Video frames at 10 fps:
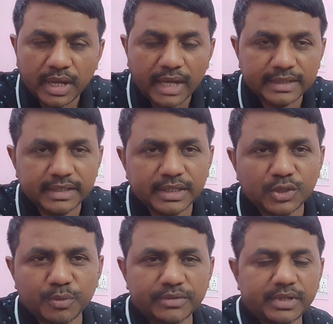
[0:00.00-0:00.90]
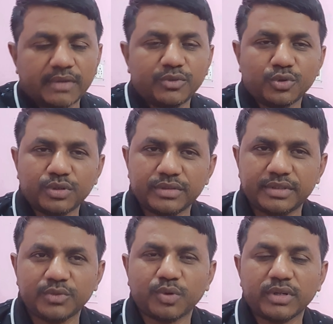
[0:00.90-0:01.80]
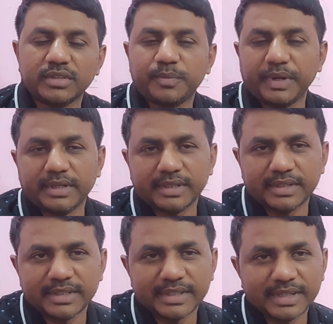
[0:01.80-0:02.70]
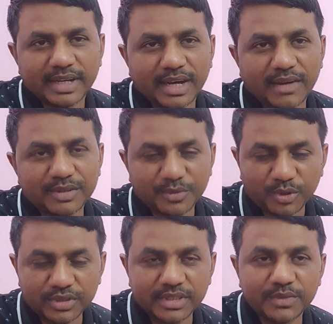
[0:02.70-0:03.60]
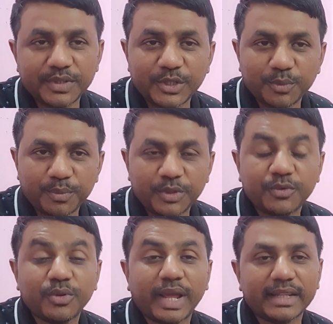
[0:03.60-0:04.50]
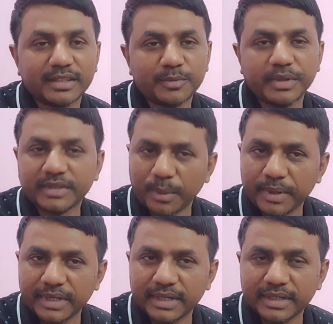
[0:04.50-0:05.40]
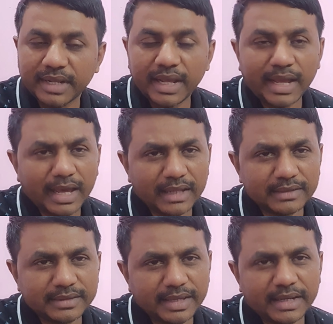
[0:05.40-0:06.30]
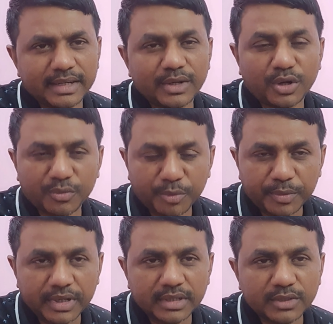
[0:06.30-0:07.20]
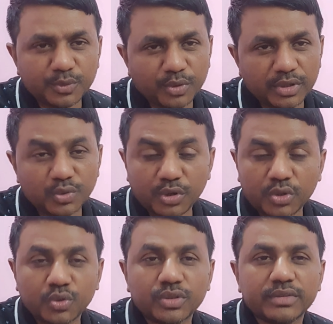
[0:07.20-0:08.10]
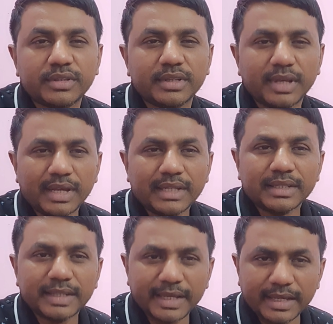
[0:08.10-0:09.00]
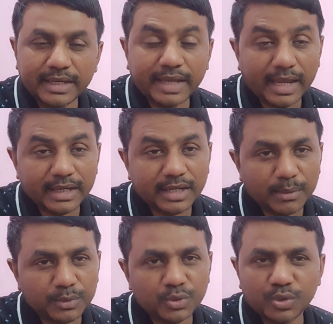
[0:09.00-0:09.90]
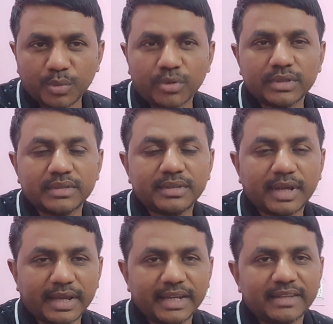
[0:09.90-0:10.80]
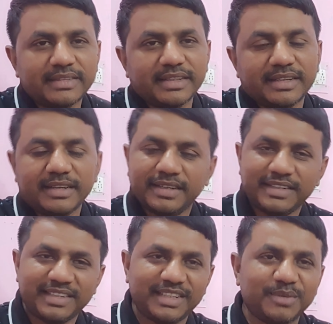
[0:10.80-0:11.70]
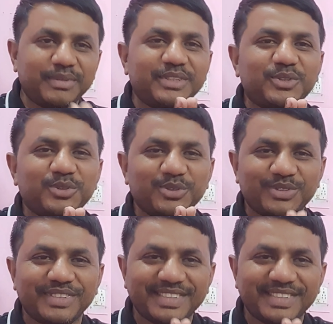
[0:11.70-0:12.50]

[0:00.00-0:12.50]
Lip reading: I think you must have know this thing, what is a printer. After watching this video, if you like this, please comment it and share it. A lot of people in this world do not know this thing. They can come to know about this. Again I say namaste to you.